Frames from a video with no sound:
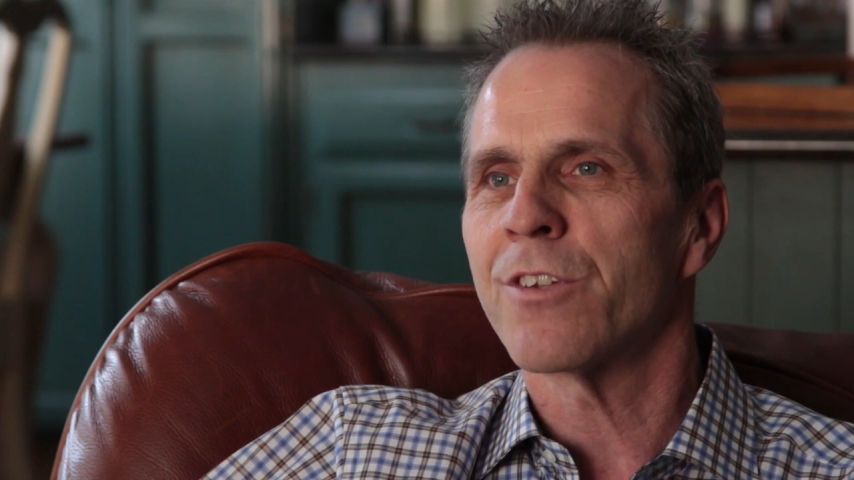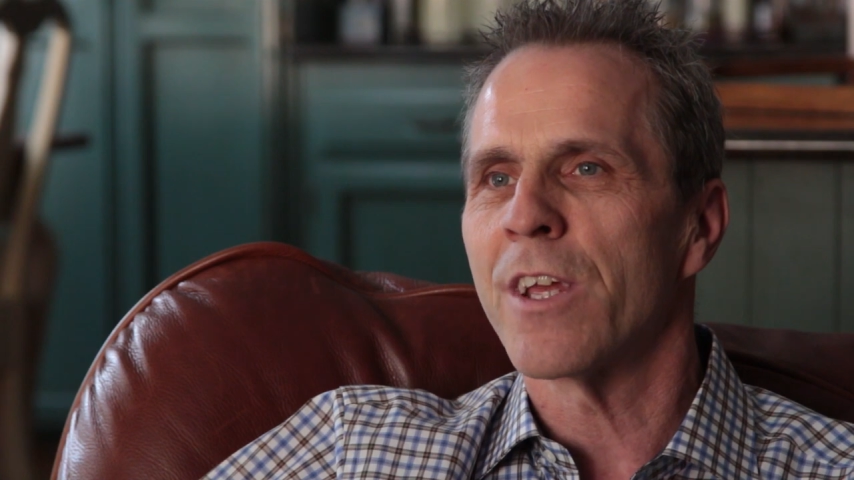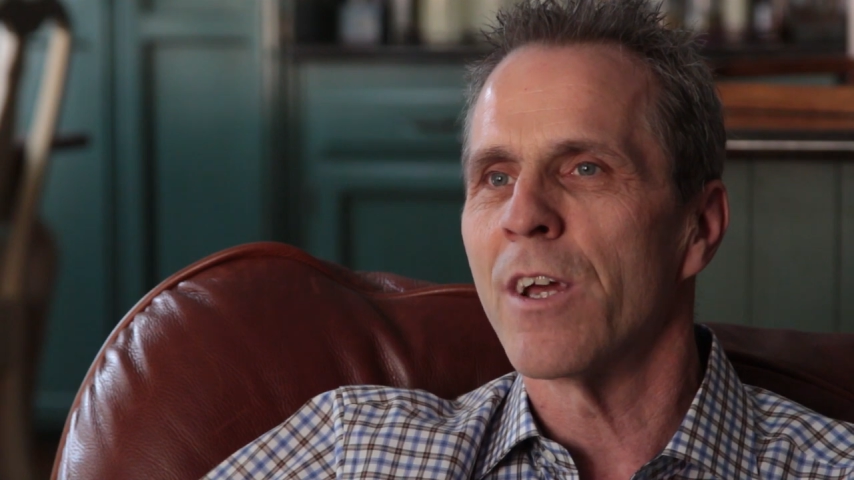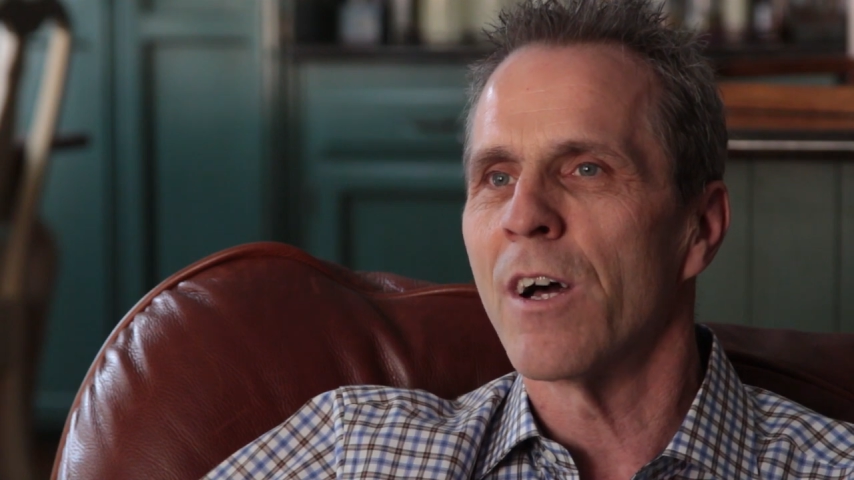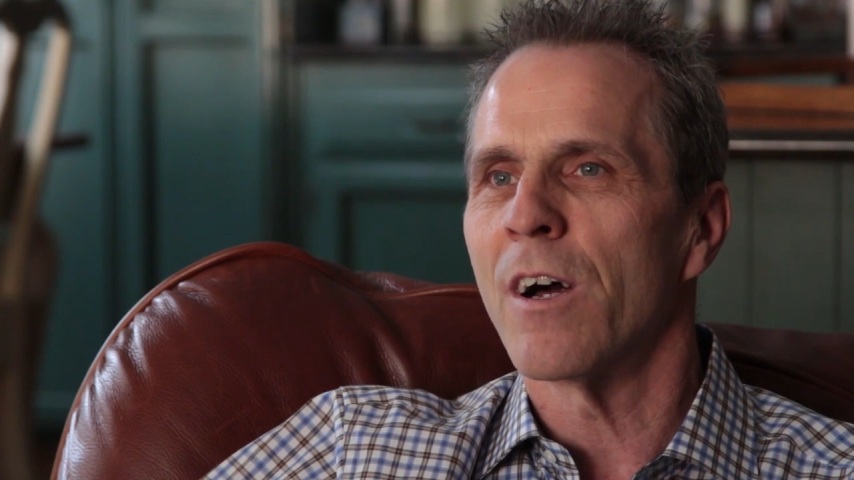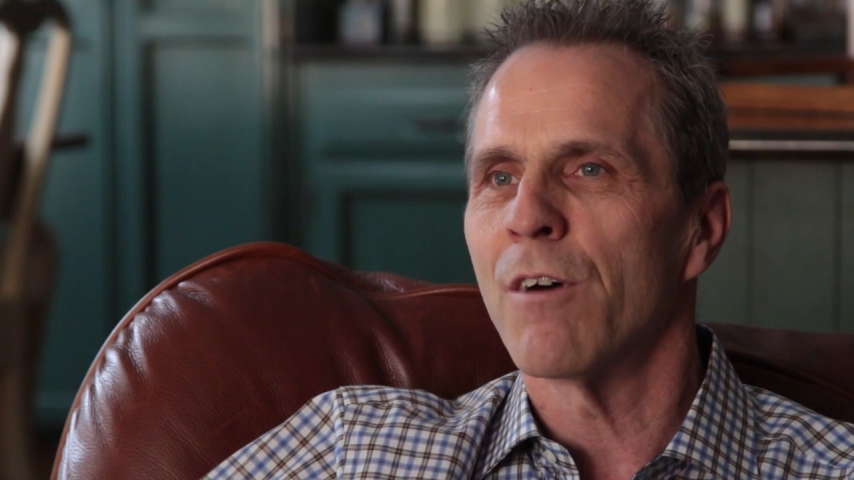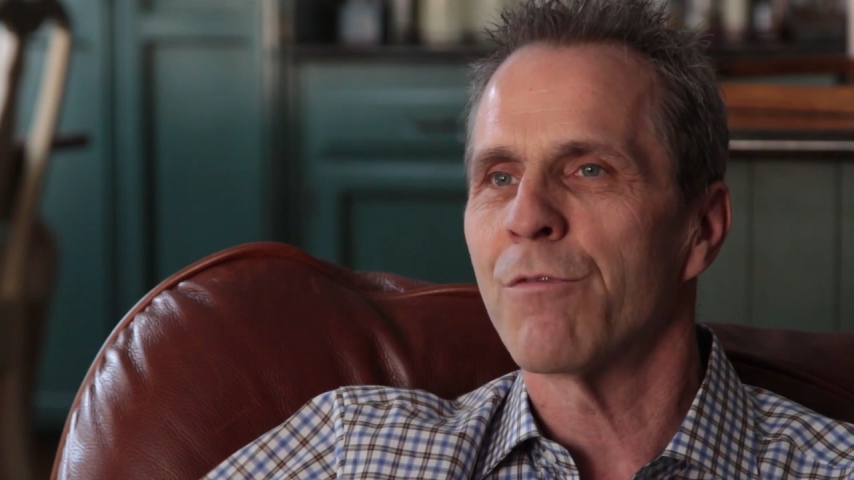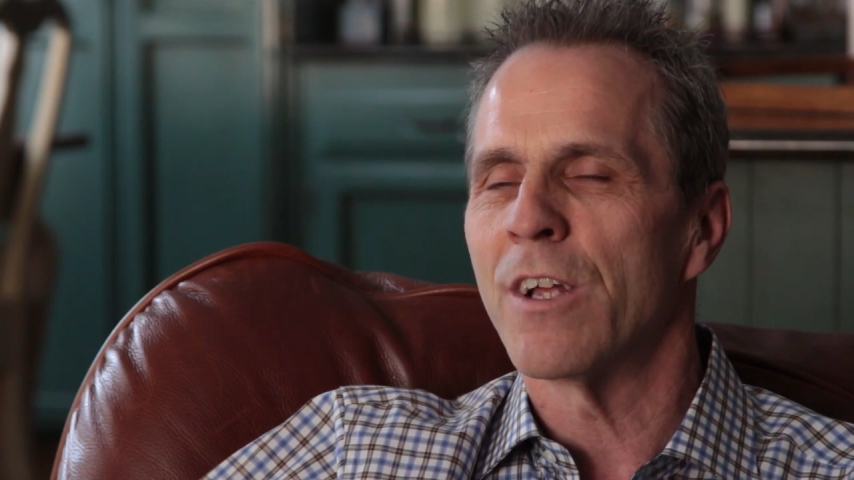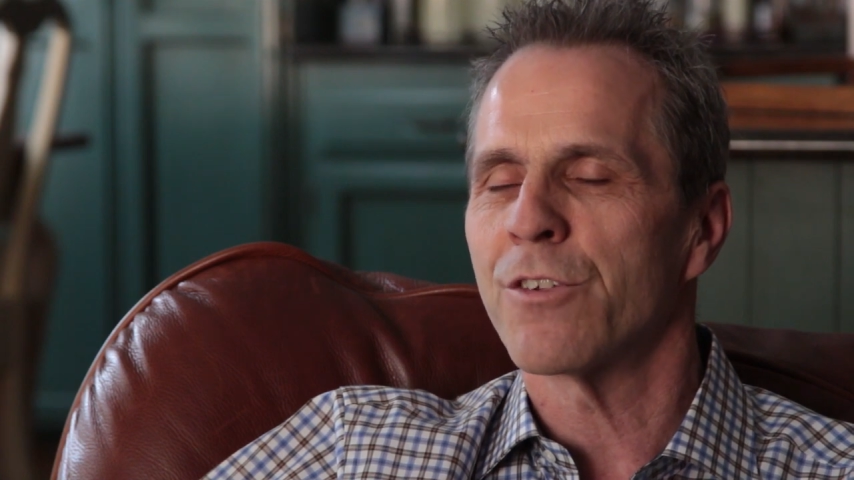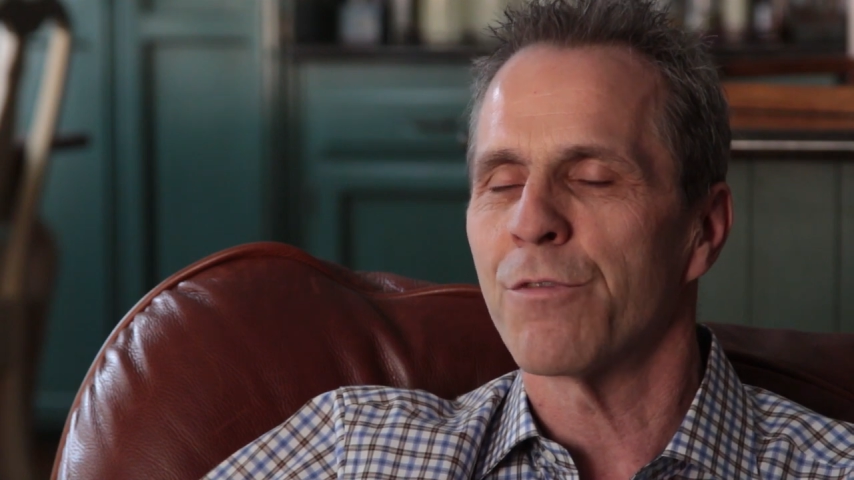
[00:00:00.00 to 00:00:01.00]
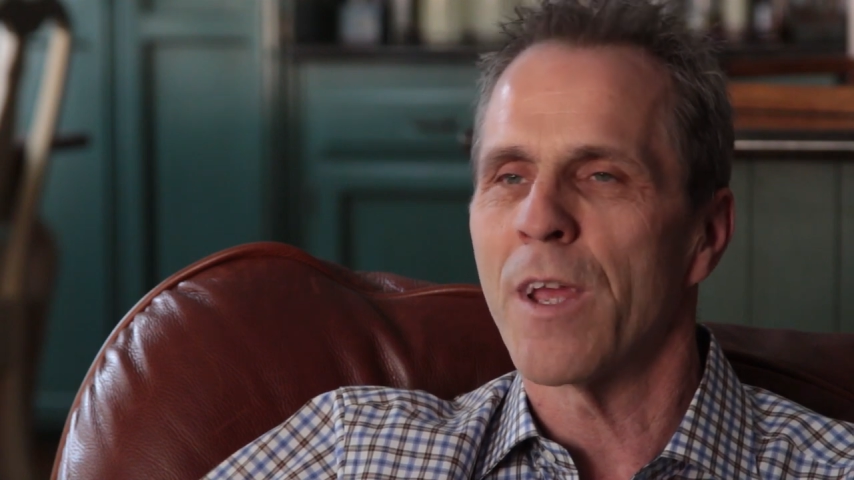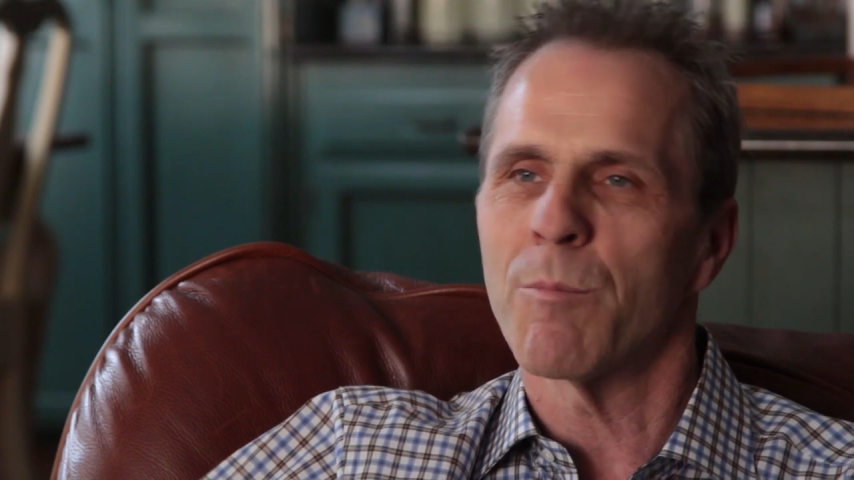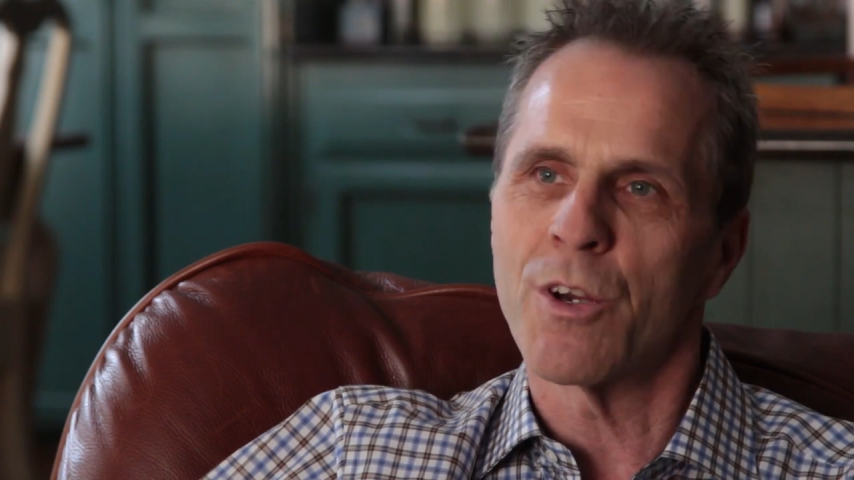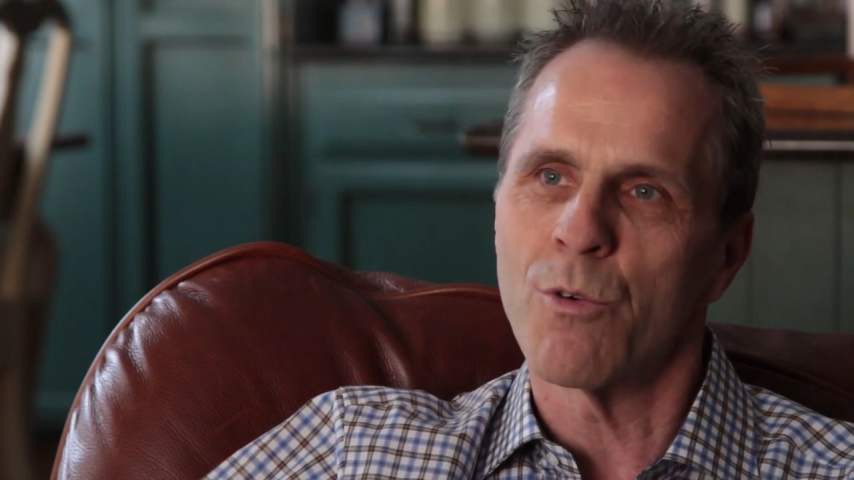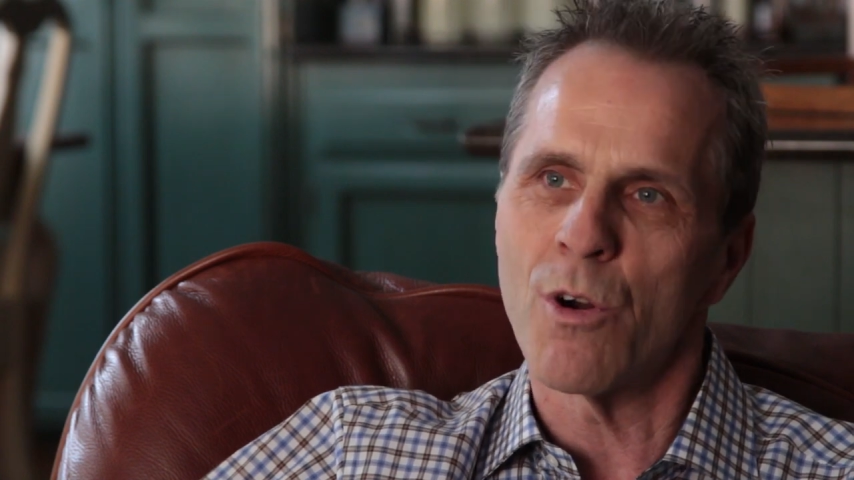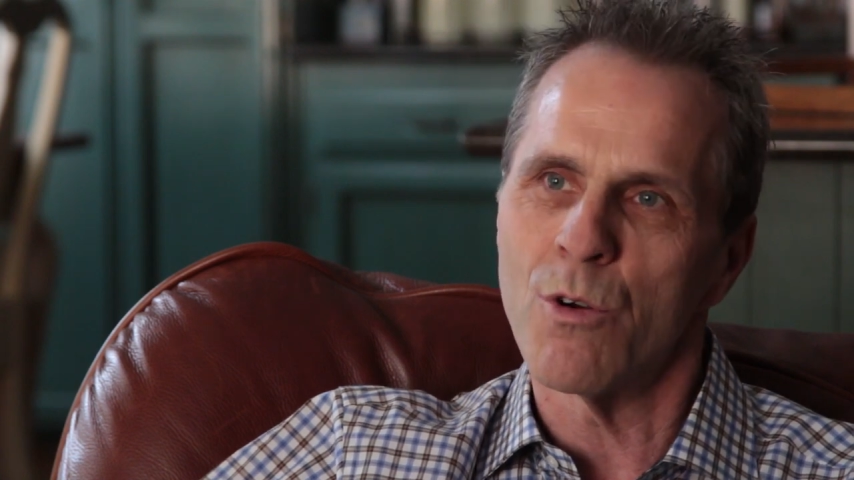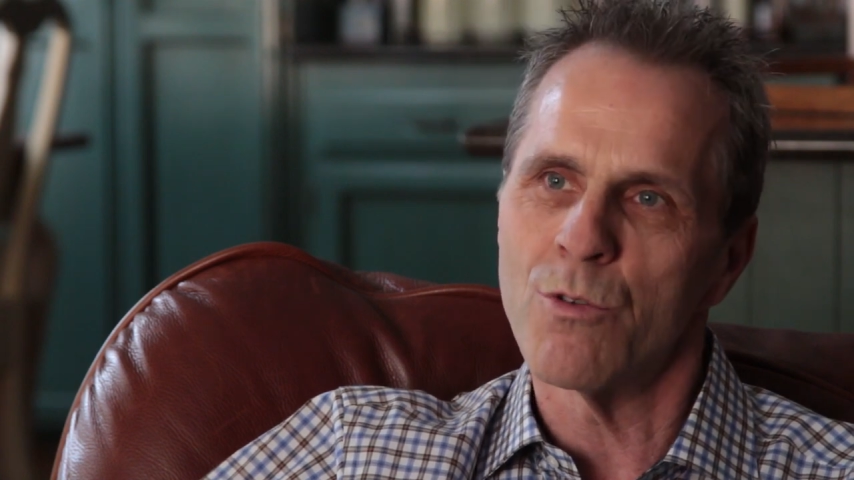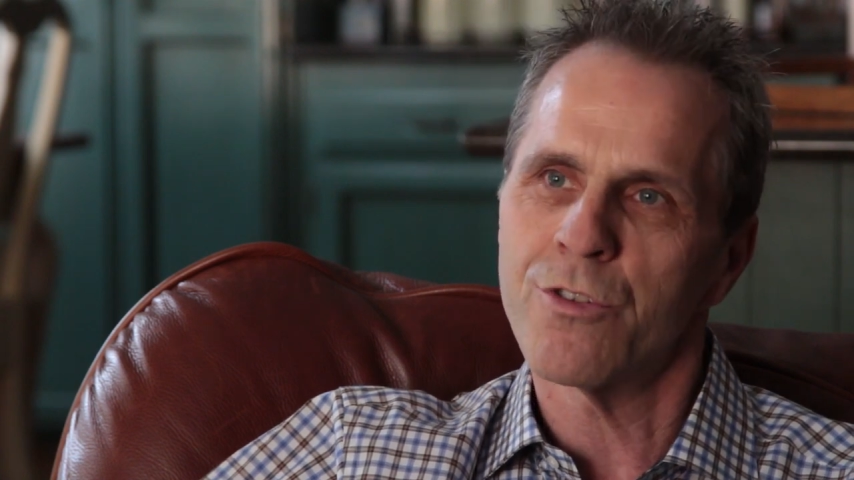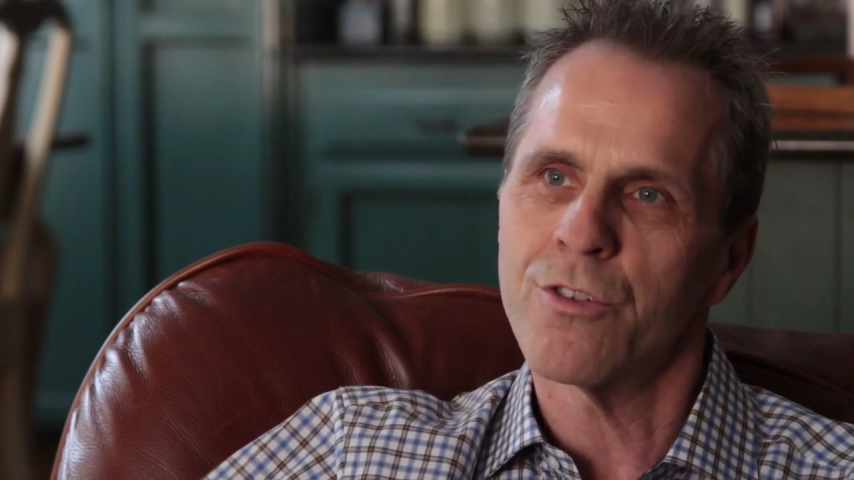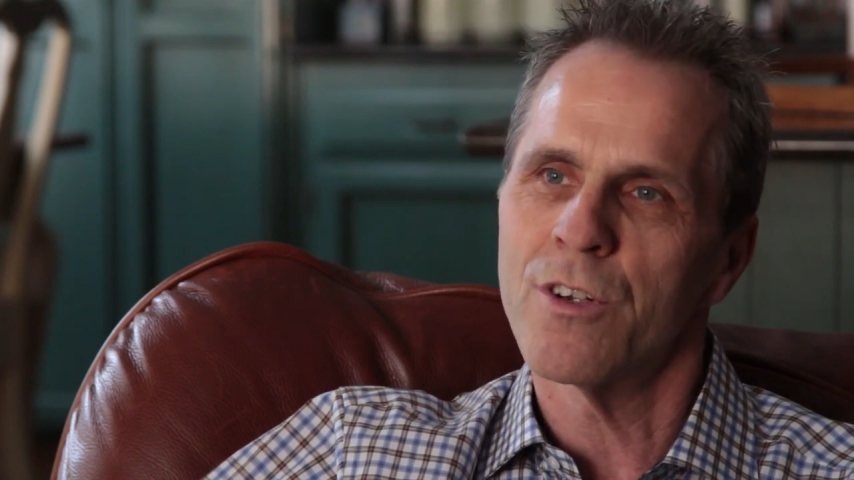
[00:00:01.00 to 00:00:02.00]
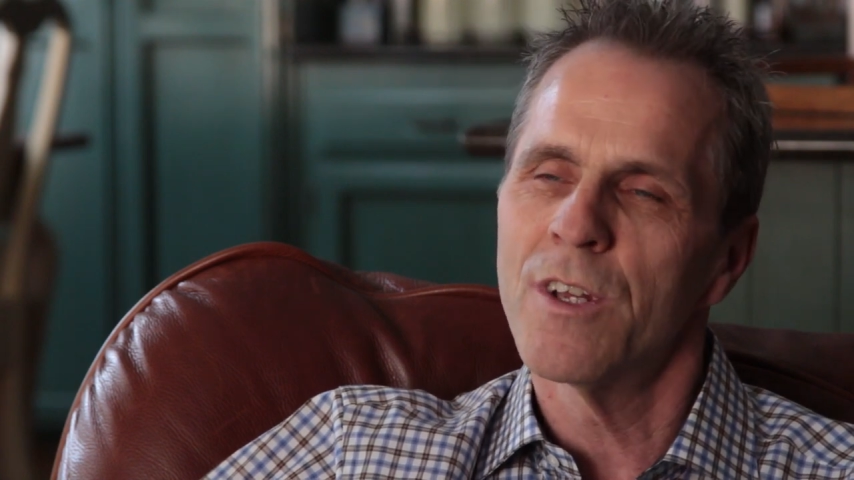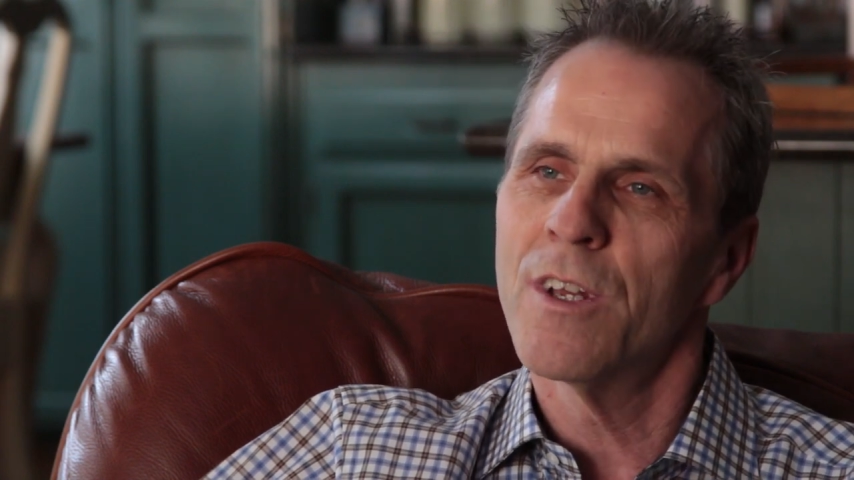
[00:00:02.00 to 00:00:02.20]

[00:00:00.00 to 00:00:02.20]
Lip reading: say as the family grows,